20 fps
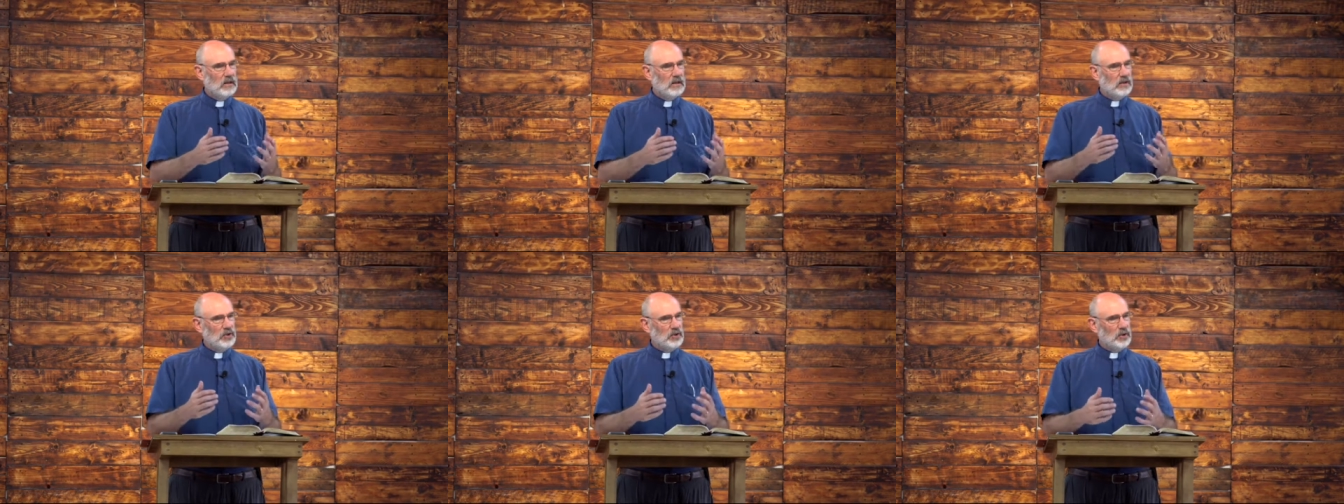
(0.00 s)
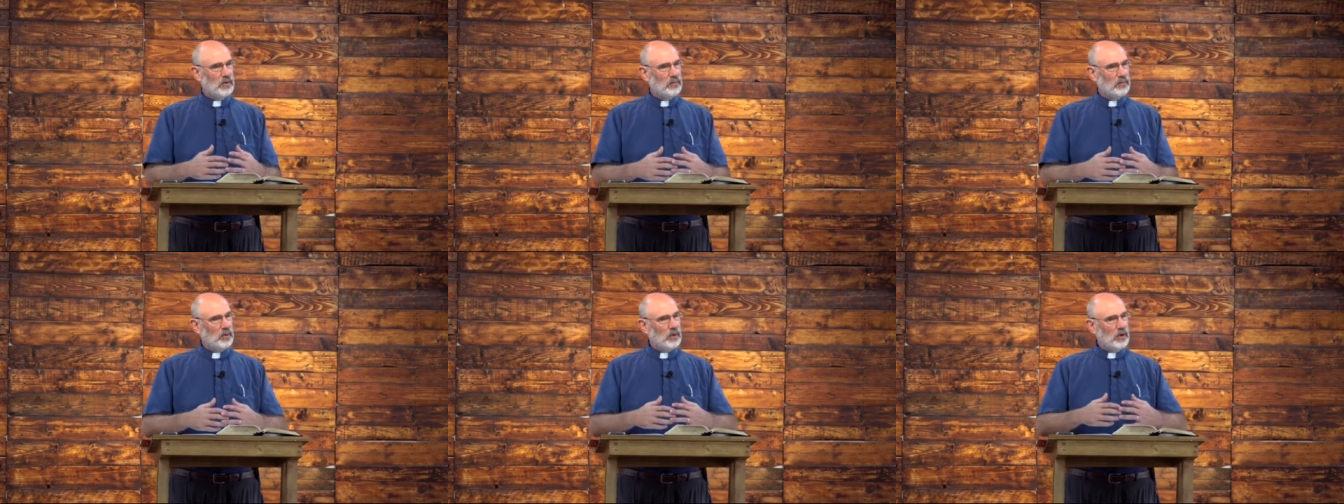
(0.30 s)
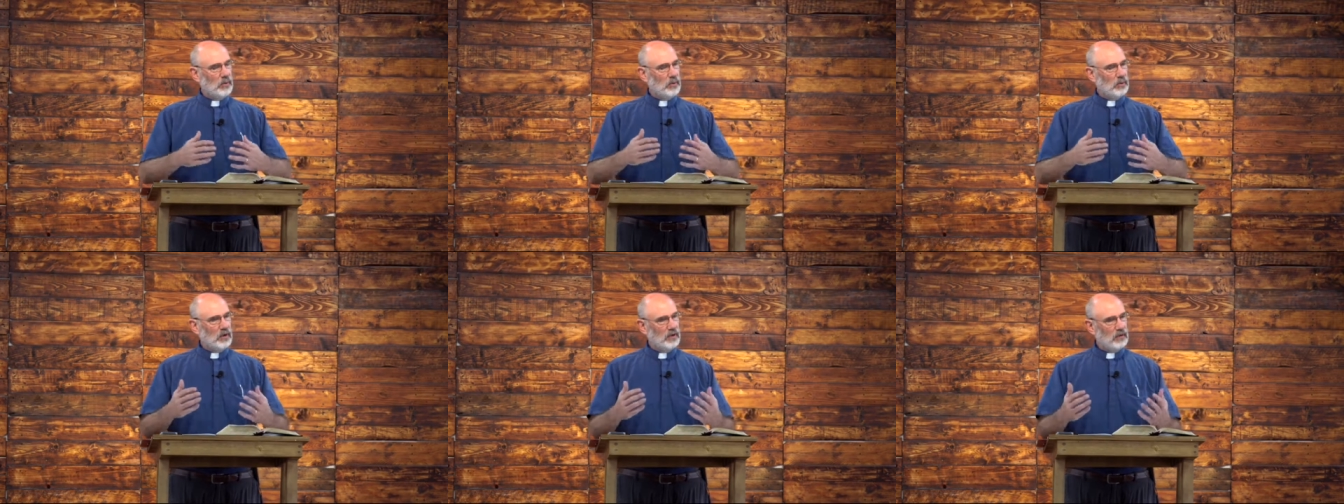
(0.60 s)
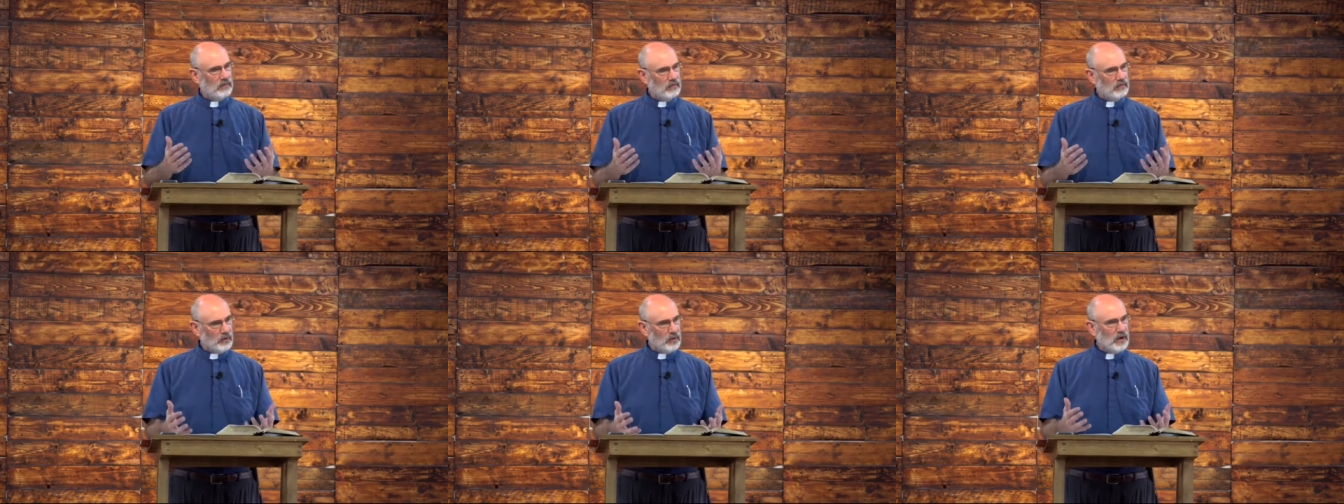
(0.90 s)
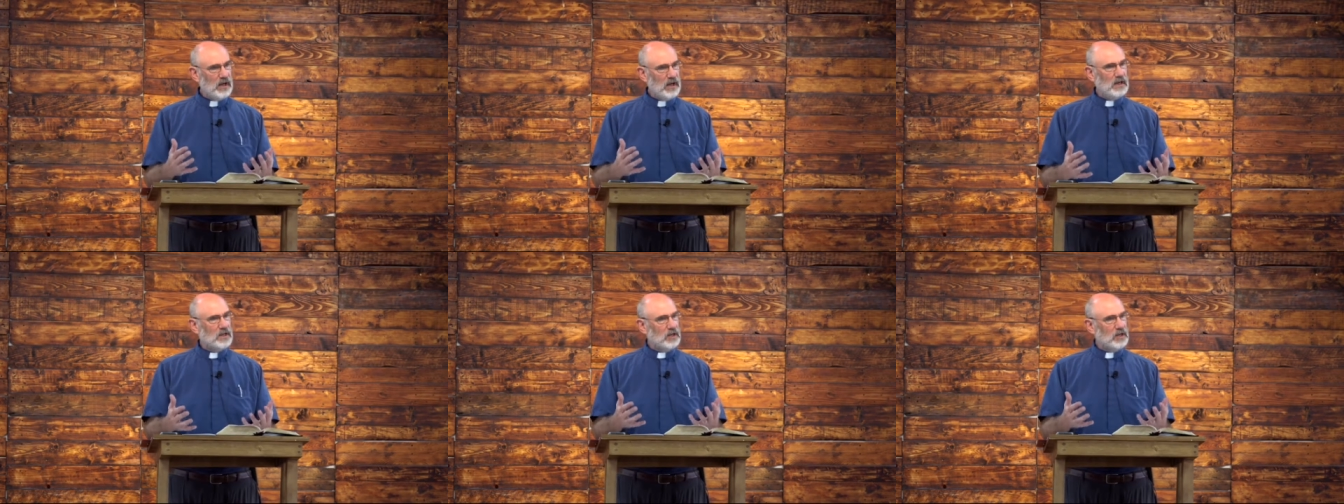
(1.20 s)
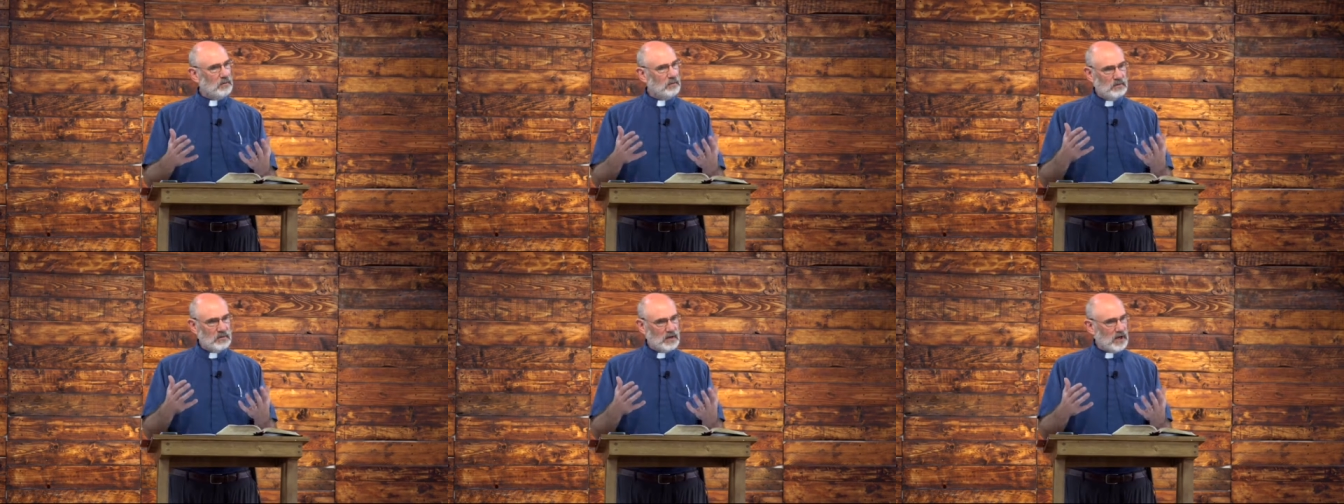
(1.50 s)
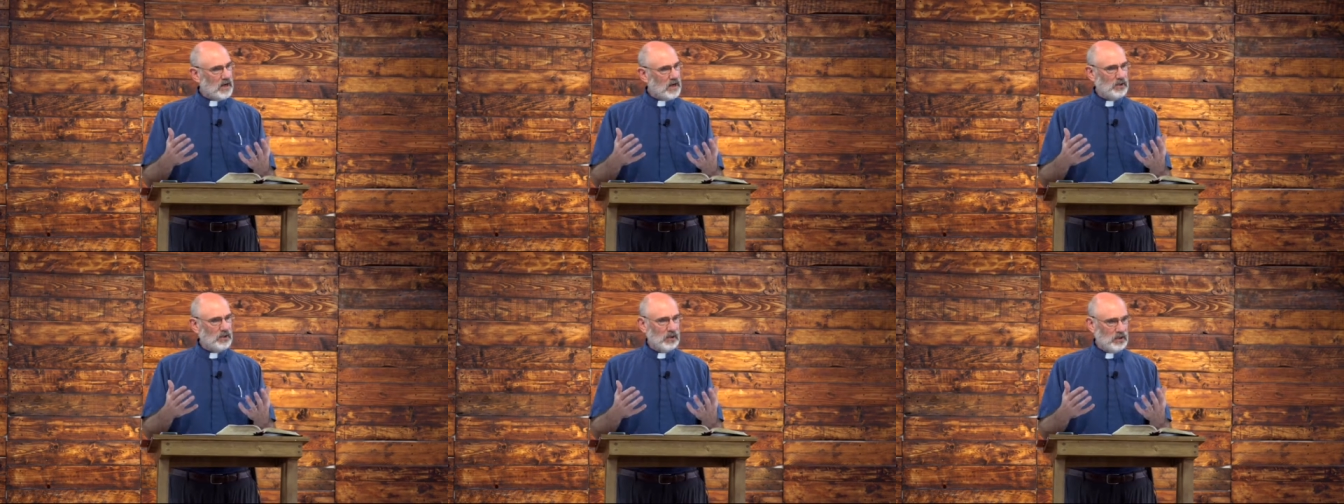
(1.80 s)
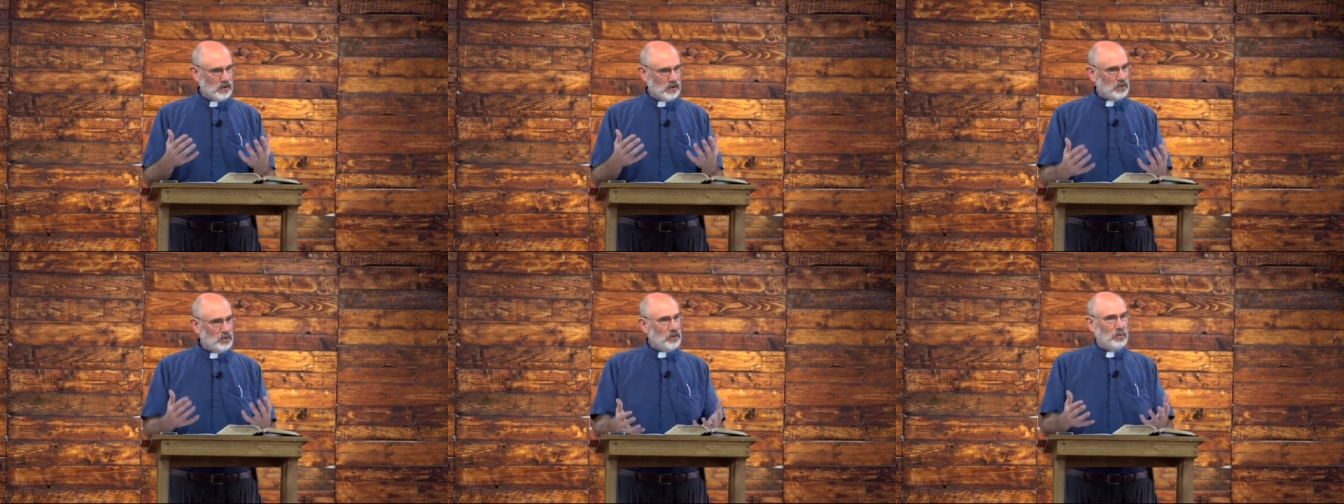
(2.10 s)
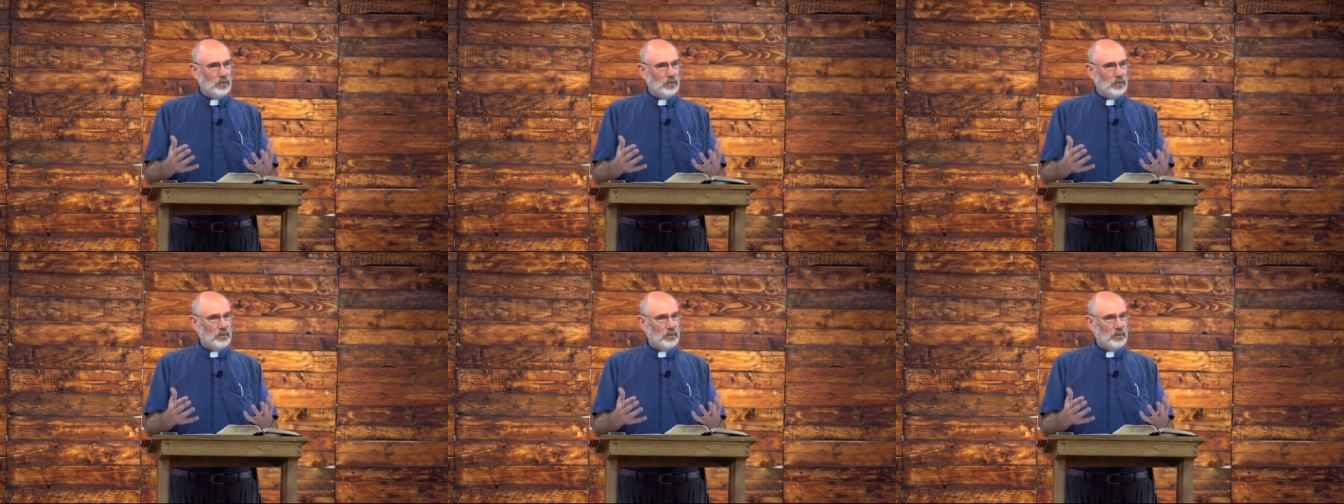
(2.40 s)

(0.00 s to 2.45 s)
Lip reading: to the point where you're free to actually do